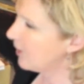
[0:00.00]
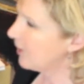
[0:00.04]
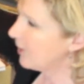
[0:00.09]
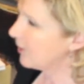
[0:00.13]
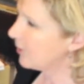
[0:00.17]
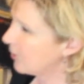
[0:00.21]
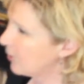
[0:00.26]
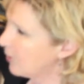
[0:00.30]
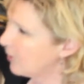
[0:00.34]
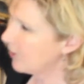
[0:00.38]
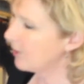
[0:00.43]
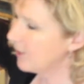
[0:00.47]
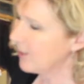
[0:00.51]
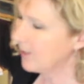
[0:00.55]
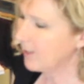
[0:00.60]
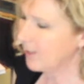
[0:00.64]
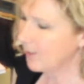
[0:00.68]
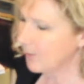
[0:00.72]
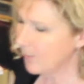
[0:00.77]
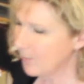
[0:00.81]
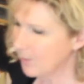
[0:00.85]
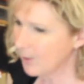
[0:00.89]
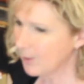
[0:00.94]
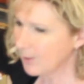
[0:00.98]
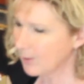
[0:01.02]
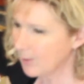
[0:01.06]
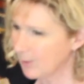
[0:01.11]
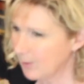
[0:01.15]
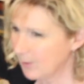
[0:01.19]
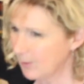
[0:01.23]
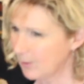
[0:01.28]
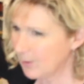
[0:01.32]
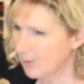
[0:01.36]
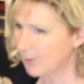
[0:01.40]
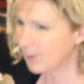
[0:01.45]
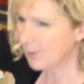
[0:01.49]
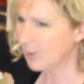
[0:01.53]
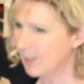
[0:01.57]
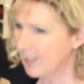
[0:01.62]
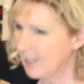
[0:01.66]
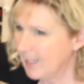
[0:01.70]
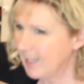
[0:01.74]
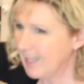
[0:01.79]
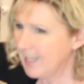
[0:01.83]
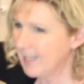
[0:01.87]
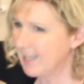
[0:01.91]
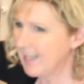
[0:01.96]
it and turn the
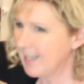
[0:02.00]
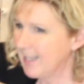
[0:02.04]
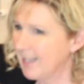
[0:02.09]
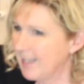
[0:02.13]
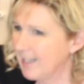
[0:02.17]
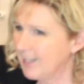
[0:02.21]
tuning key,